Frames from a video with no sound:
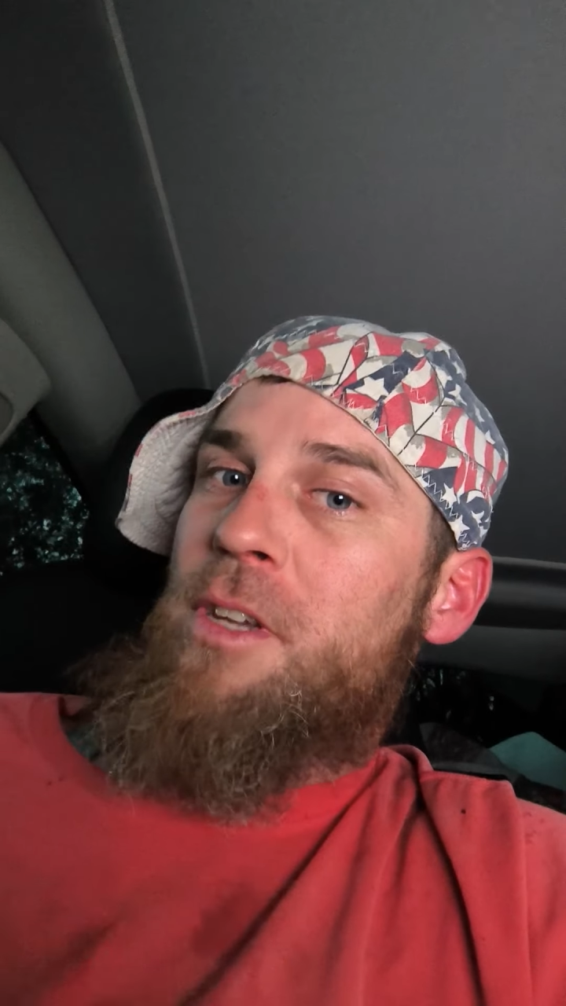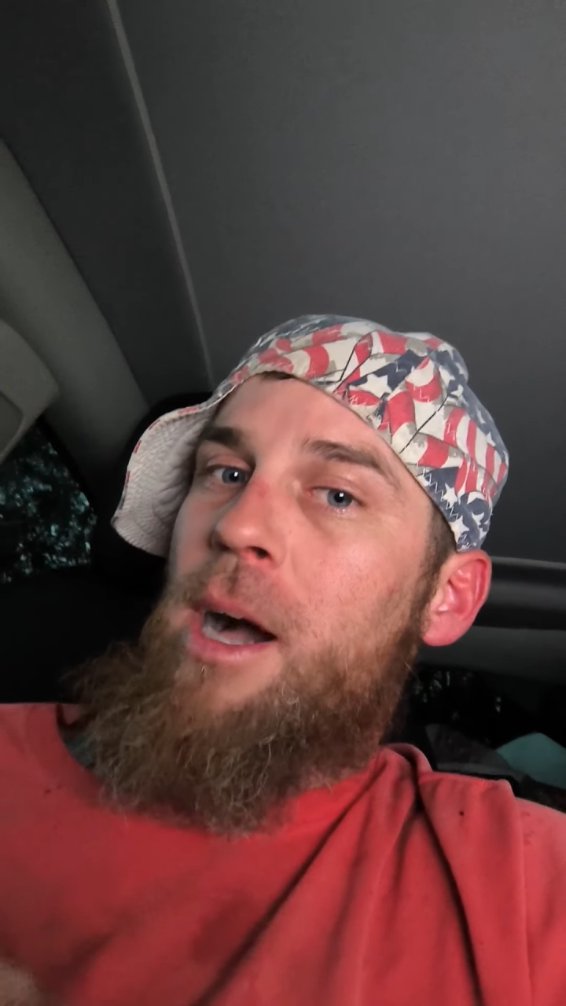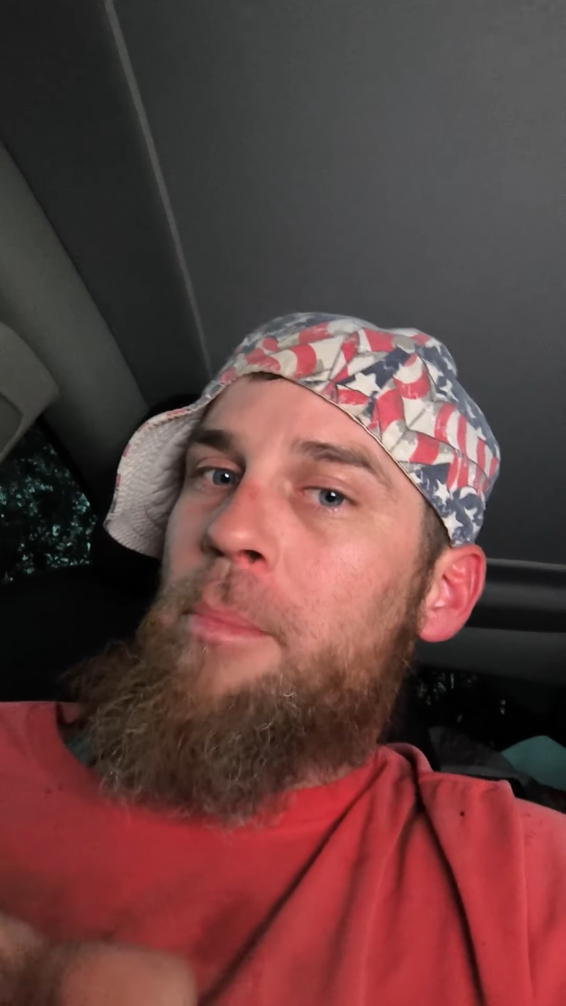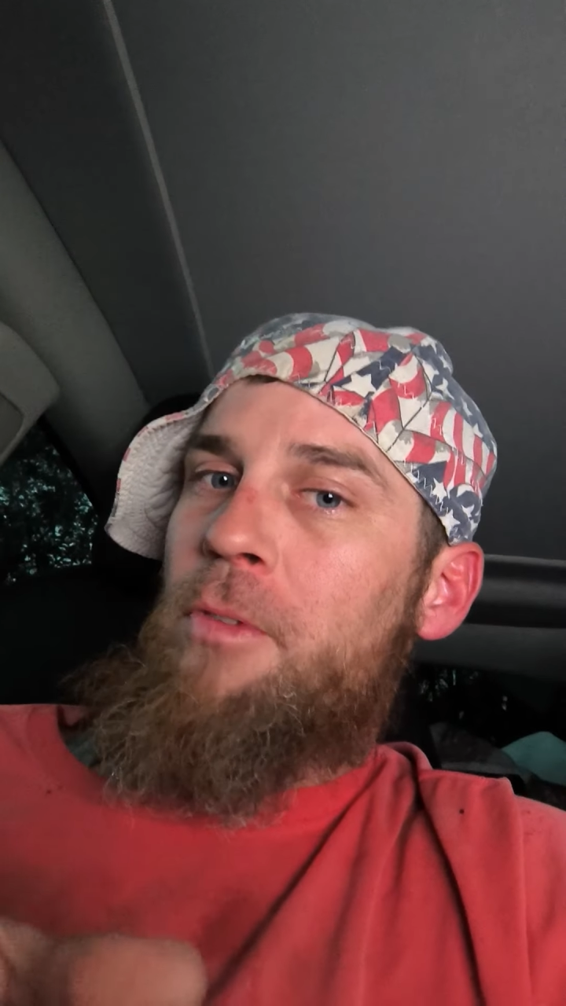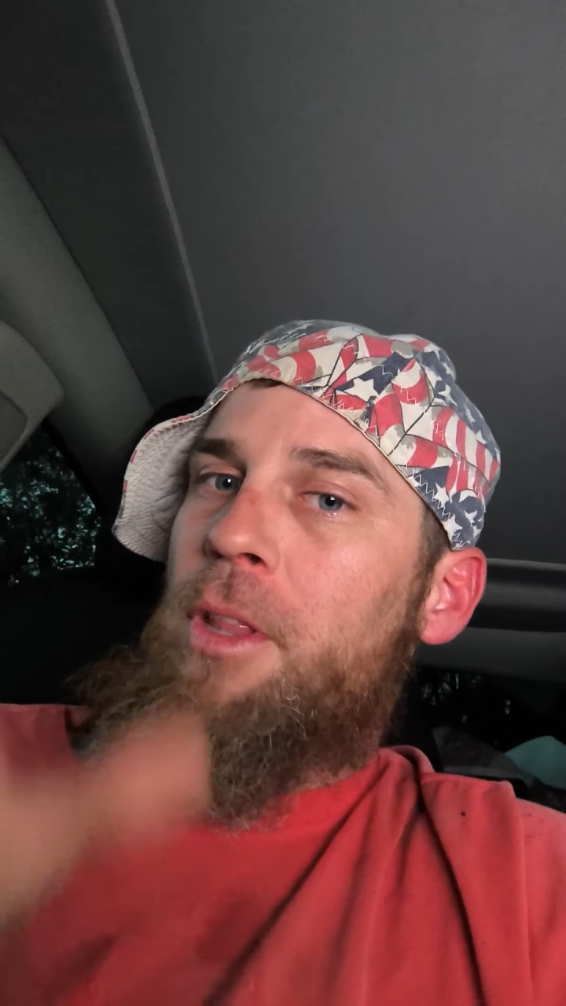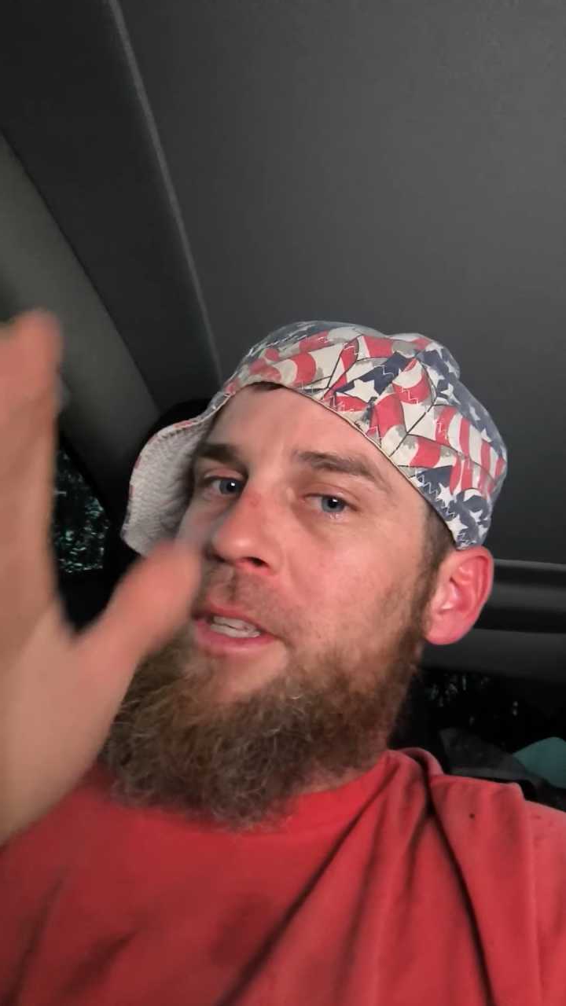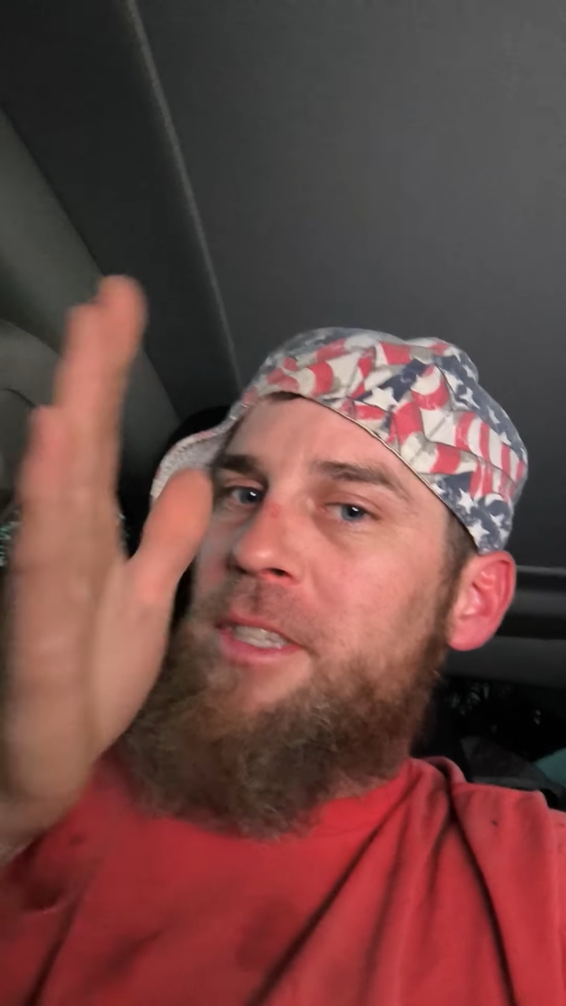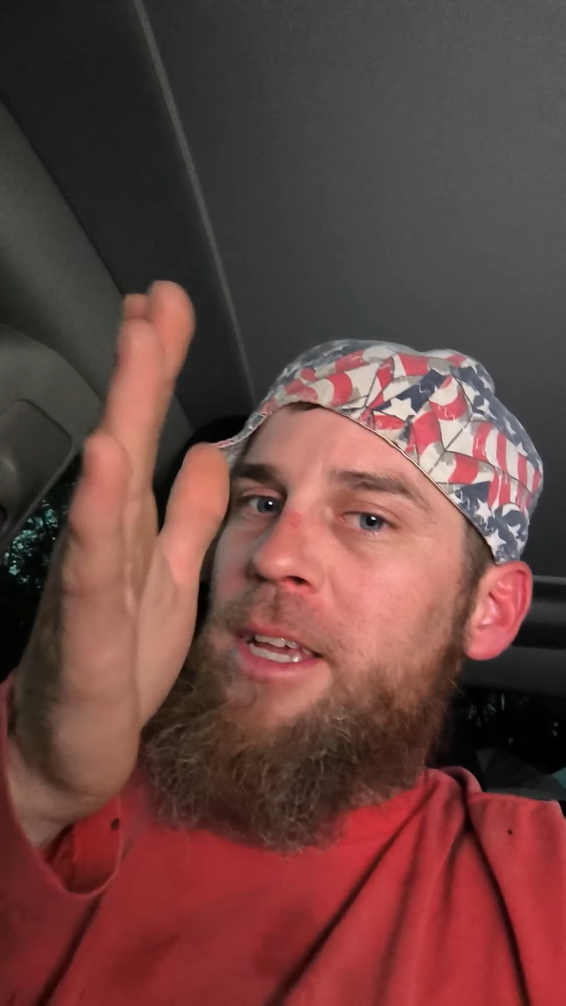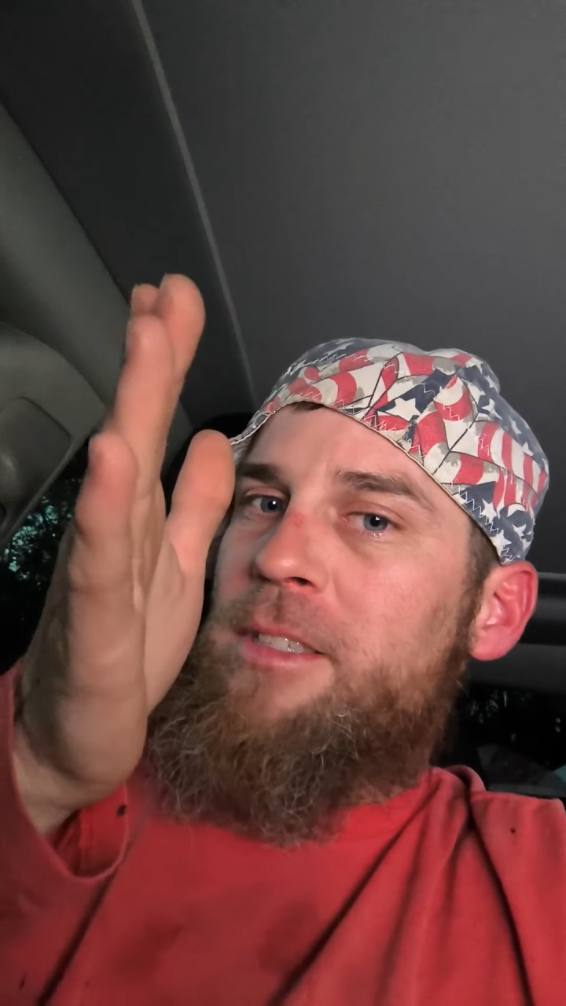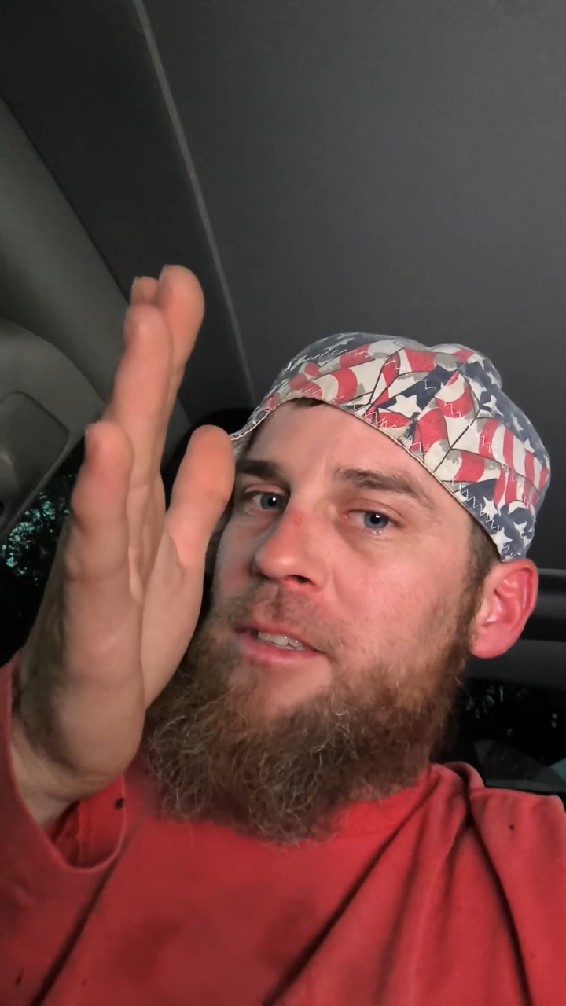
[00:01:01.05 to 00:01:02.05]
top of it, let's
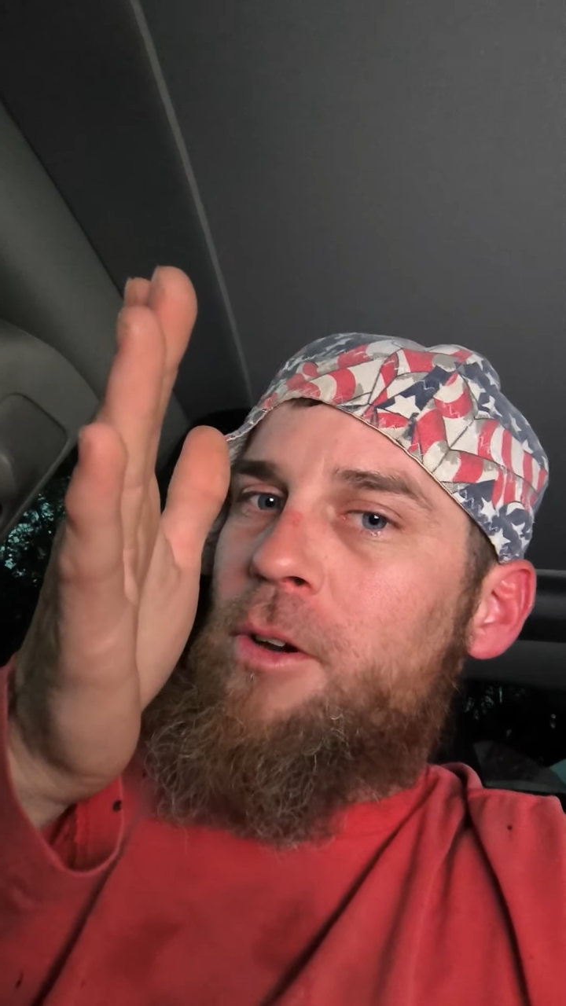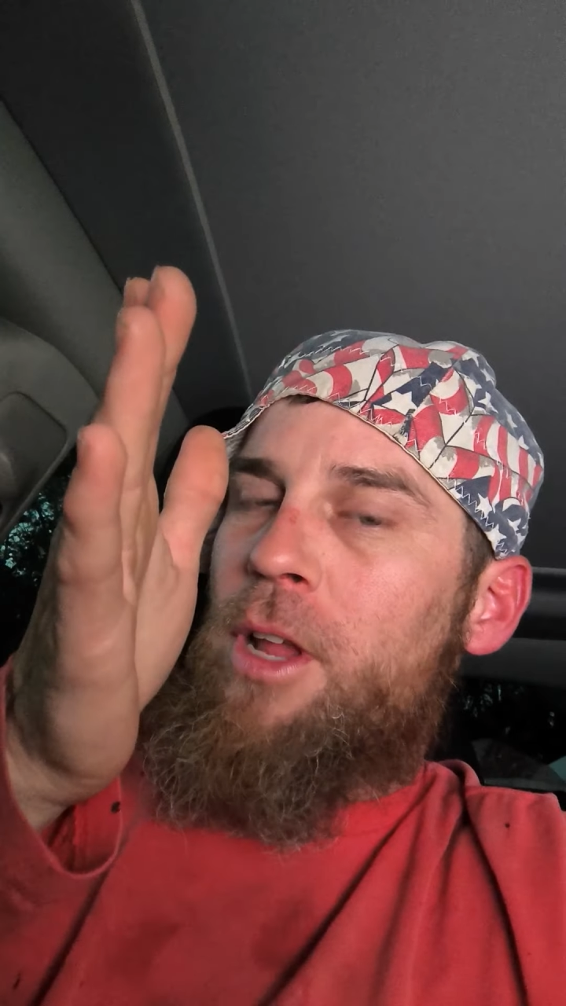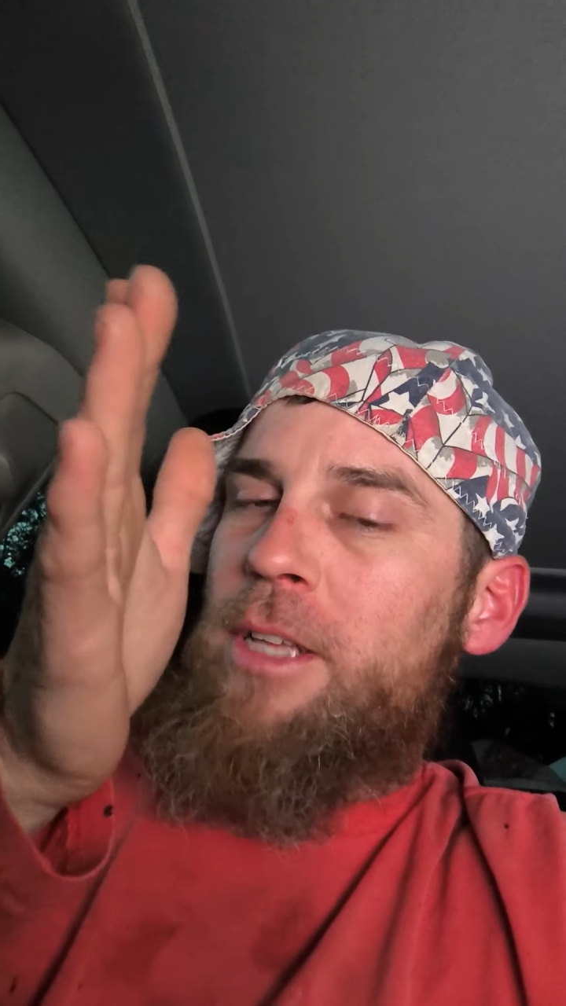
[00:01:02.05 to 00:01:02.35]
say it's a